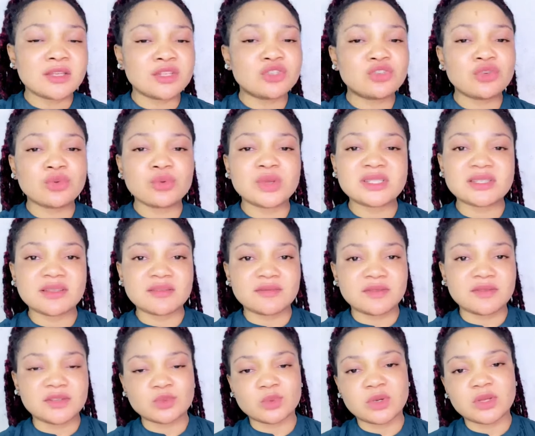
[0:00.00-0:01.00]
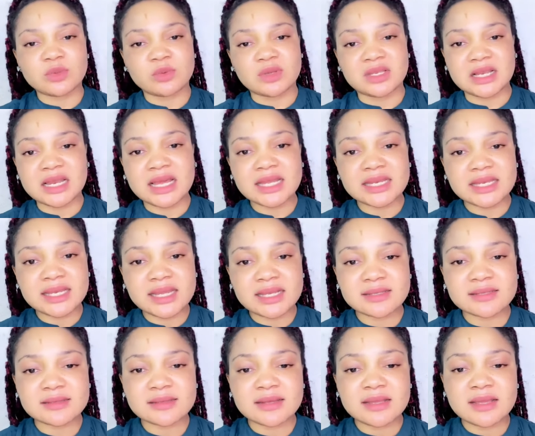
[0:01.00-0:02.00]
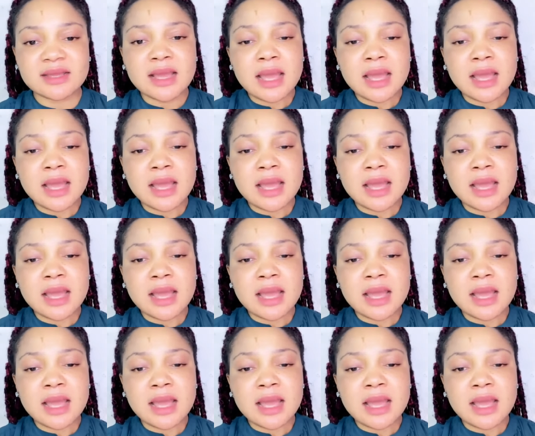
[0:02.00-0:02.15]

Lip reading: Did you receive this word with gladness?